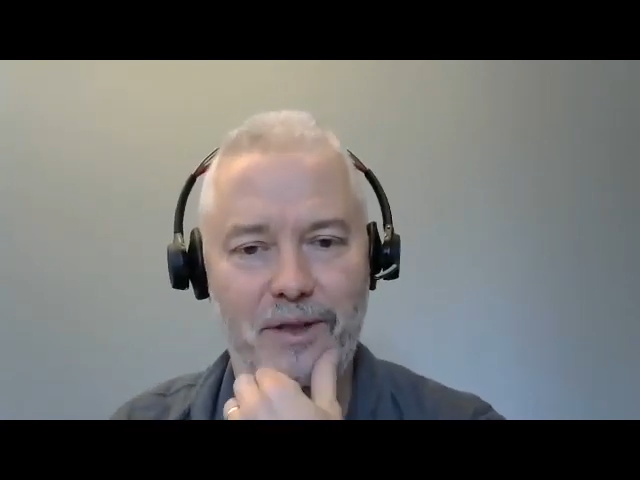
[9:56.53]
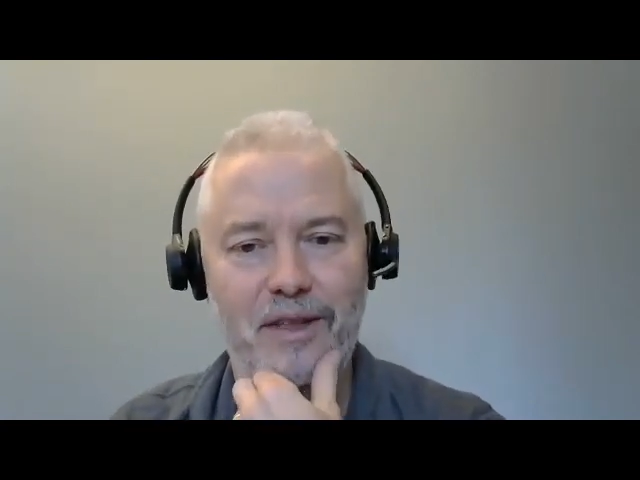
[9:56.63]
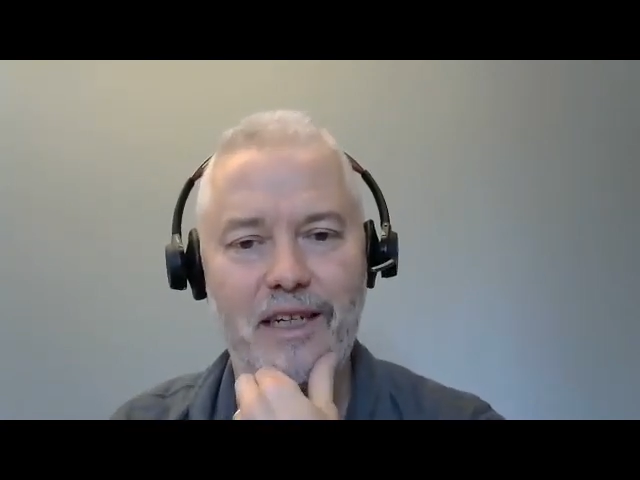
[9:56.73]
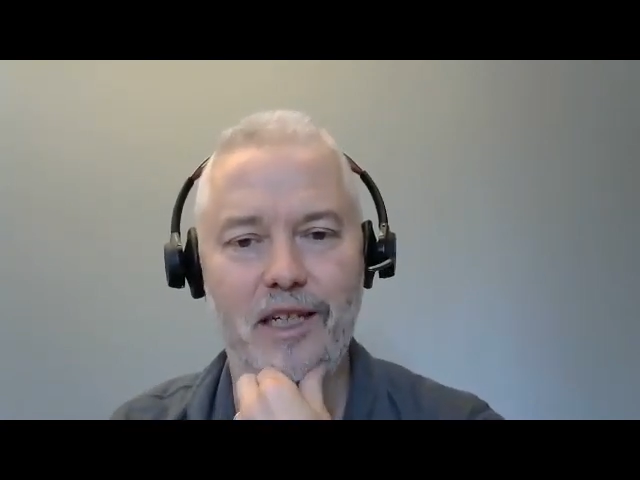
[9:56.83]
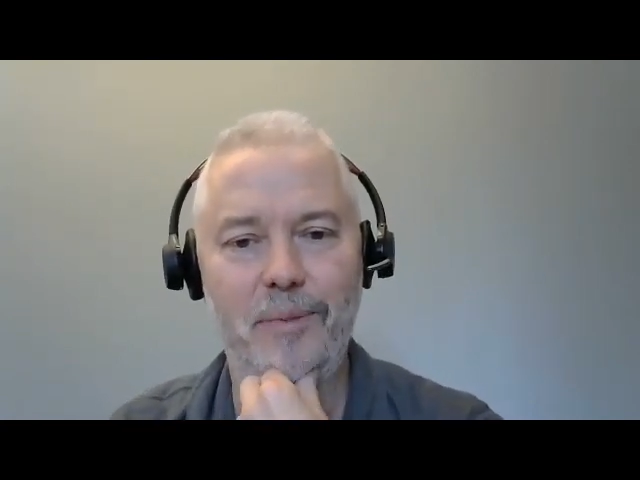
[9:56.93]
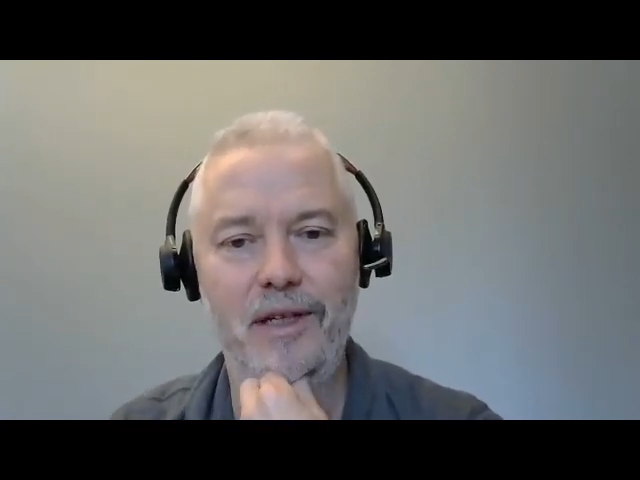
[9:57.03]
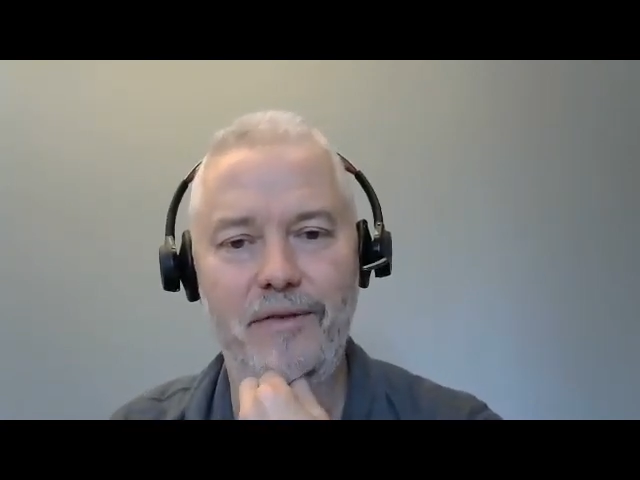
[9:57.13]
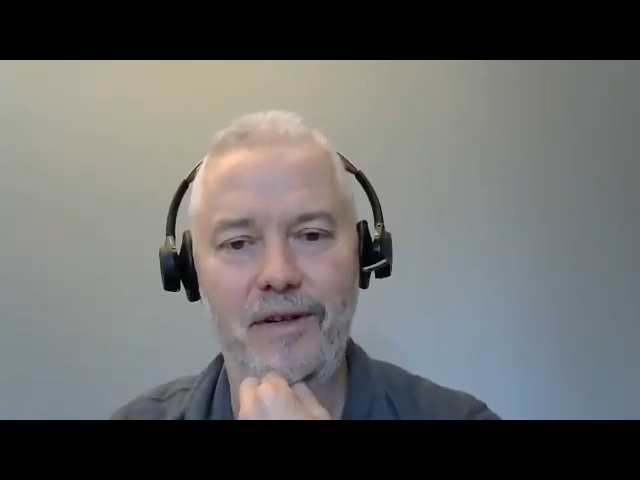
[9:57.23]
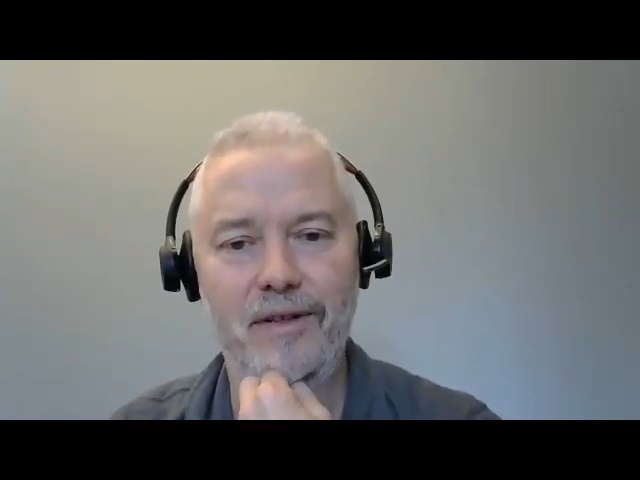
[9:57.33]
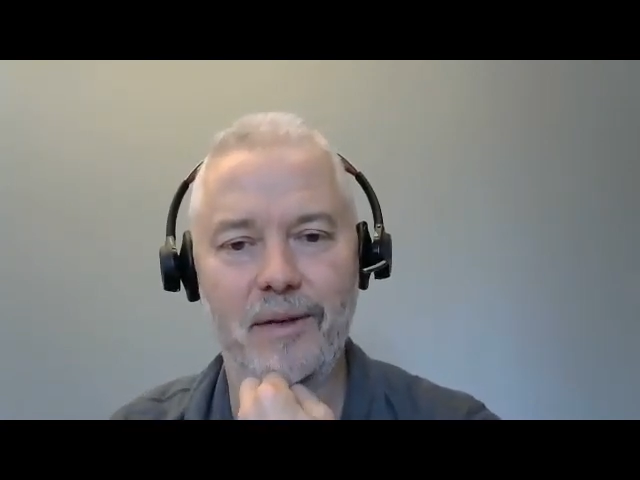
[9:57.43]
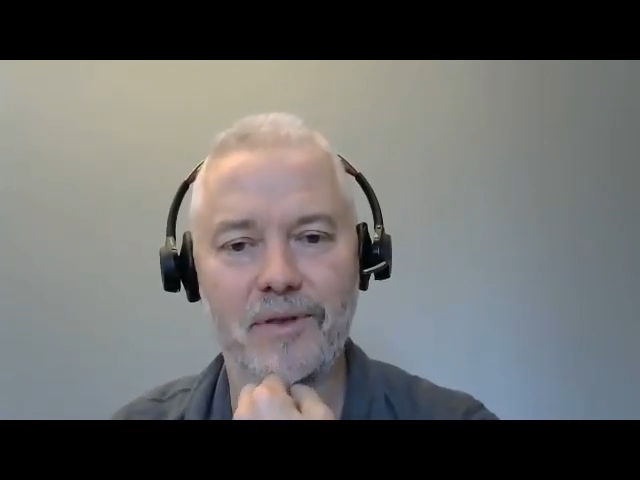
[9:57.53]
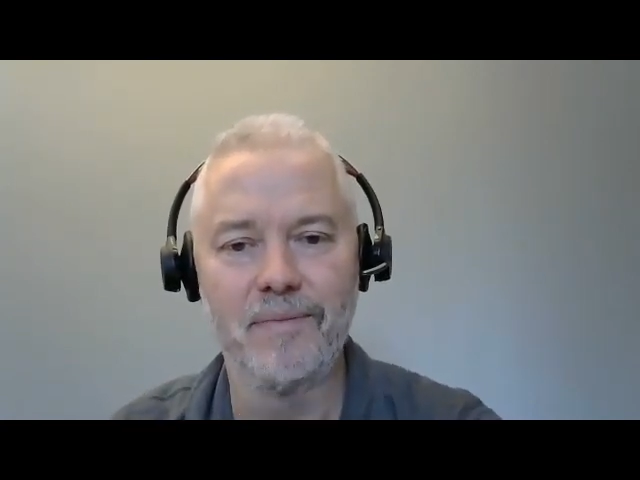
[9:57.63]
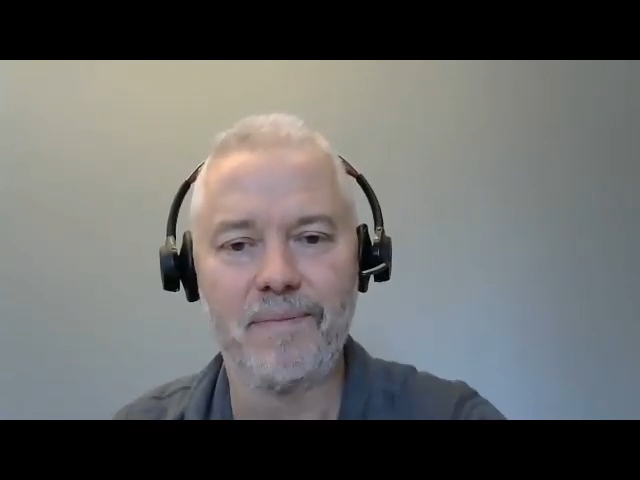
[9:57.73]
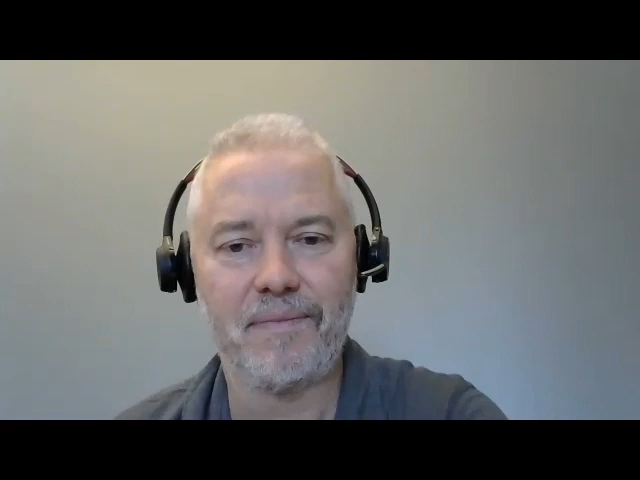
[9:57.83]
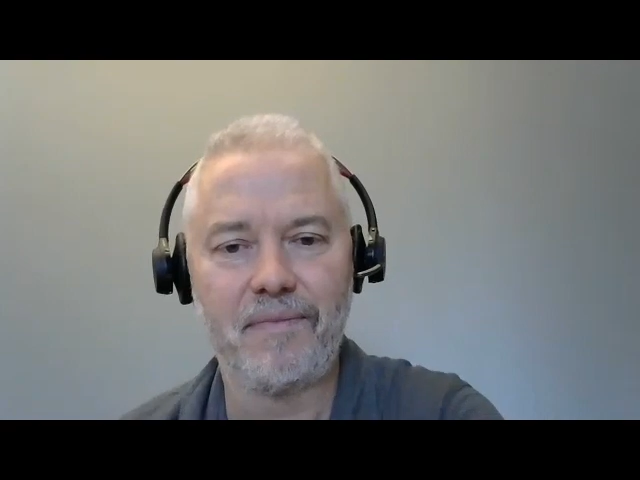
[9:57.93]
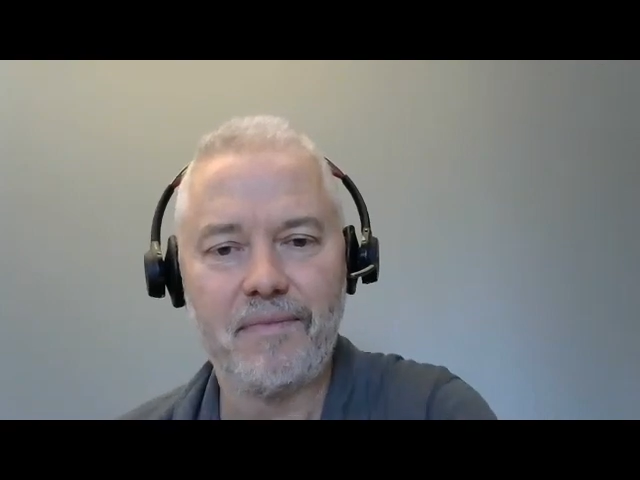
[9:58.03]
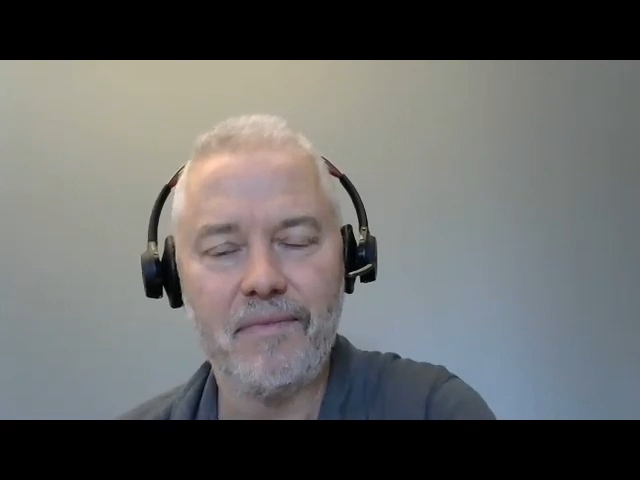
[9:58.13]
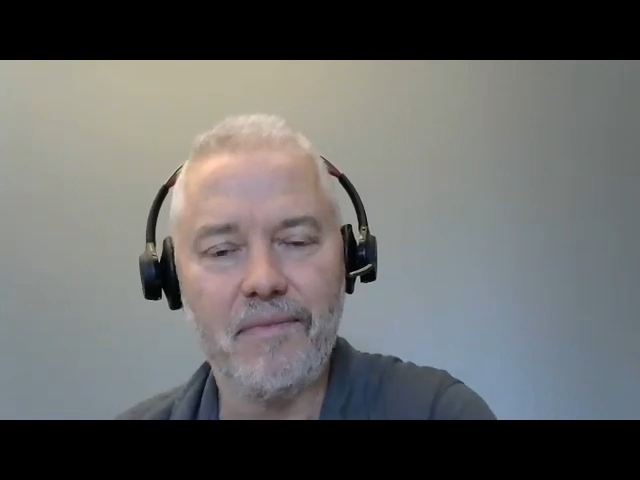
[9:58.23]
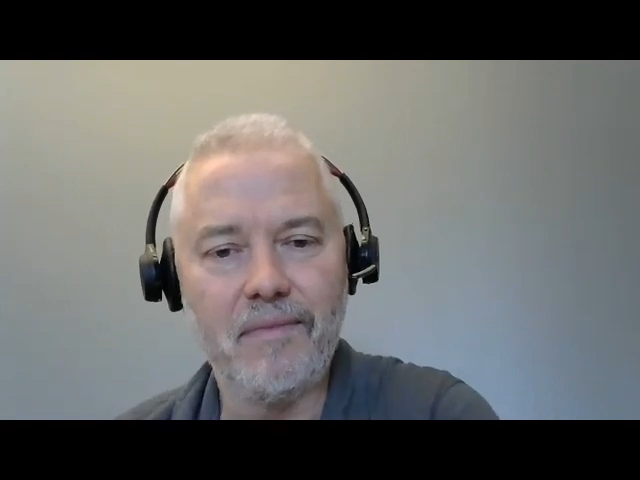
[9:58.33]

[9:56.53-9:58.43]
which I think is a pretty fair assumption.